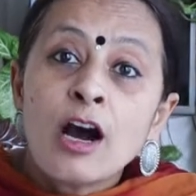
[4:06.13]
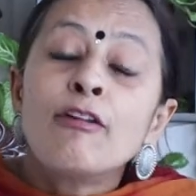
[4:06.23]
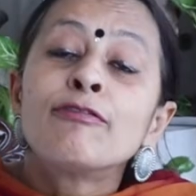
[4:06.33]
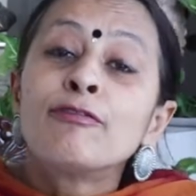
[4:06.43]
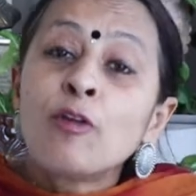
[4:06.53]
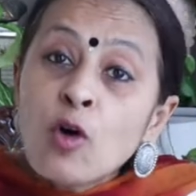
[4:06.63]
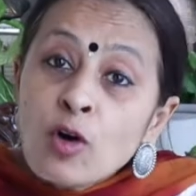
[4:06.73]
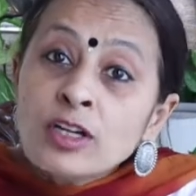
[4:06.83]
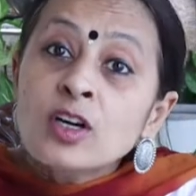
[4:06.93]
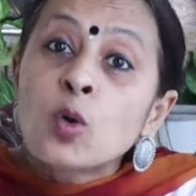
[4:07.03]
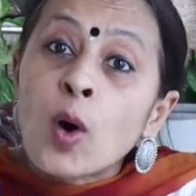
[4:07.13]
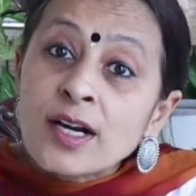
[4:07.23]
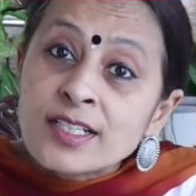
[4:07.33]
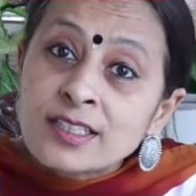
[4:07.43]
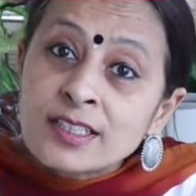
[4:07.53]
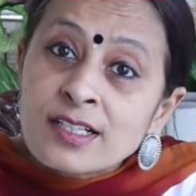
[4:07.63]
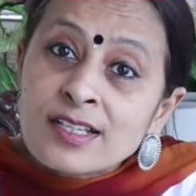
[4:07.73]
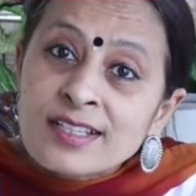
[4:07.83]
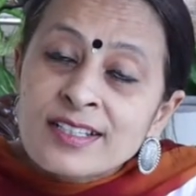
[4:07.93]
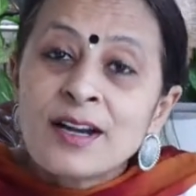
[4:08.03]
4
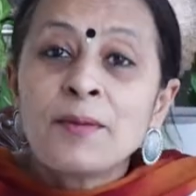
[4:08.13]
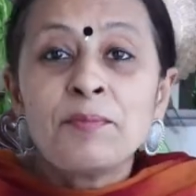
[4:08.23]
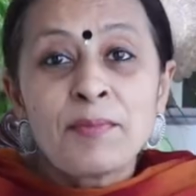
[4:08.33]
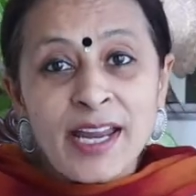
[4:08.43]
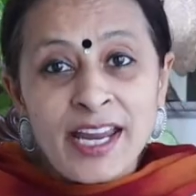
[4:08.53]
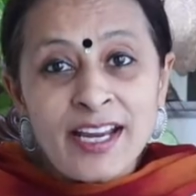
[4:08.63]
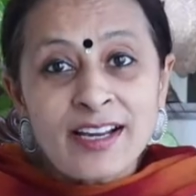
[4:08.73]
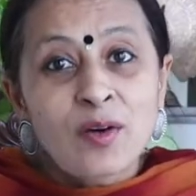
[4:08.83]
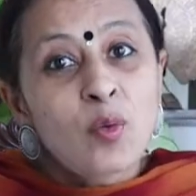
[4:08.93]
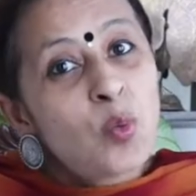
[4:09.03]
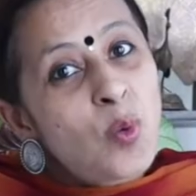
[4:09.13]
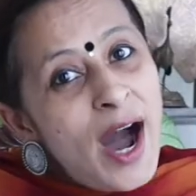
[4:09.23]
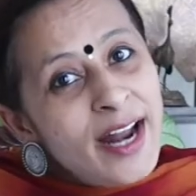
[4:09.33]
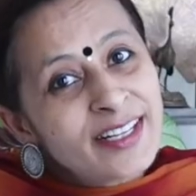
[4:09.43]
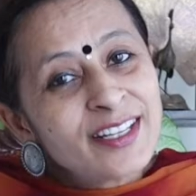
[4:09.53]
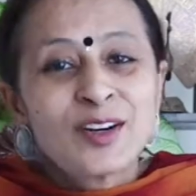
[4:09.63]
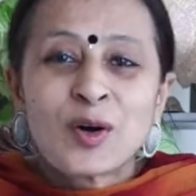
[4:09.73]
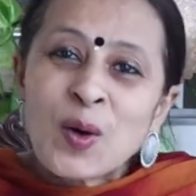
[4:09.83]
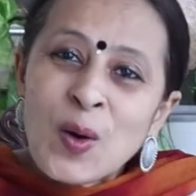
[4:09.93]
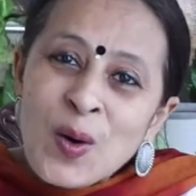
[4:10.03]
quarters make one
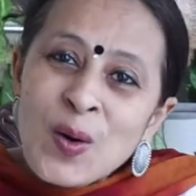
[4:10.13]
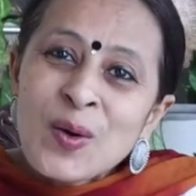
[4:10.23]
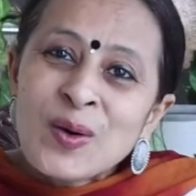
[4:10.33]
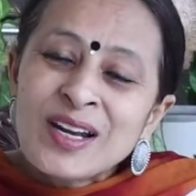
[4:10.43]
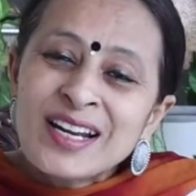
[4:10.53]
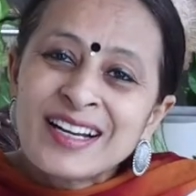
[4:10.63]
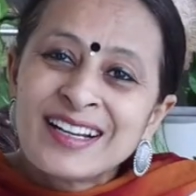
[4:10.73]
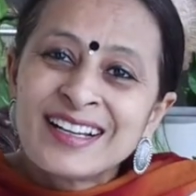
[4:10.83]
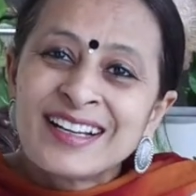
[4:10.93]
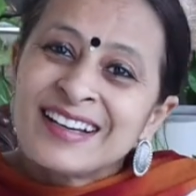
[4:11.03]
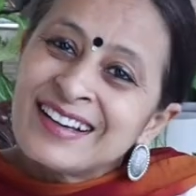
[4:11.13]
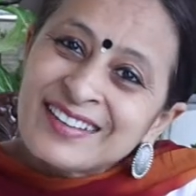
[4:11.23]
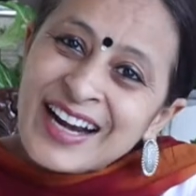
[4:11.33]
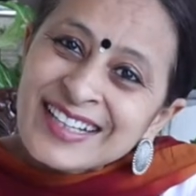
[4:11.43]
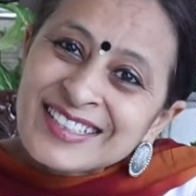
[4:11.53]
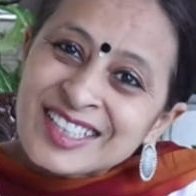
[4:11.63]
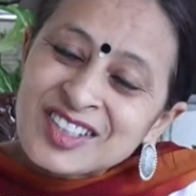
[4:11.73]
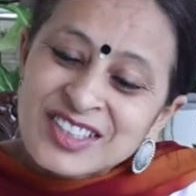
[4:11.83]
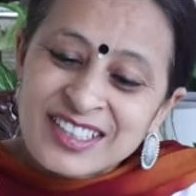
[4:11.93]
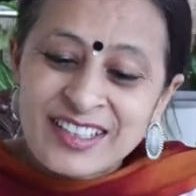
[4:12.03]
whole. Right,
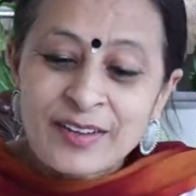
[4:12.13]
children?